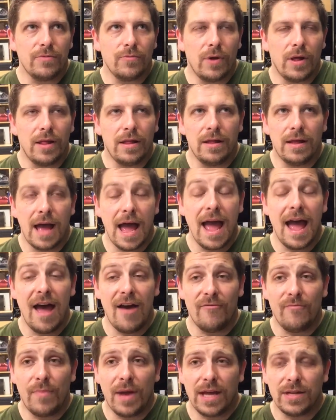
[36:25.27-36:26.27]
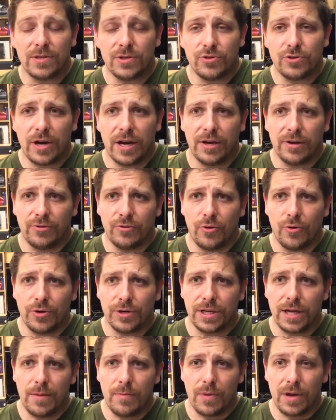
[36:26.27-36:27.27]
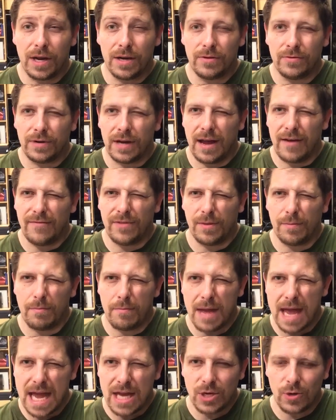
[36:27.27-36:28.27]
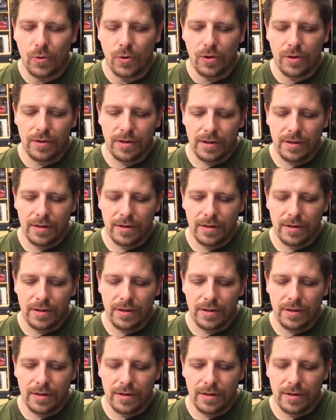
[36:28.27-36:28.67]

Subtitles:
Well, I have Panzer Dragoon Orta, but I don't have the manual.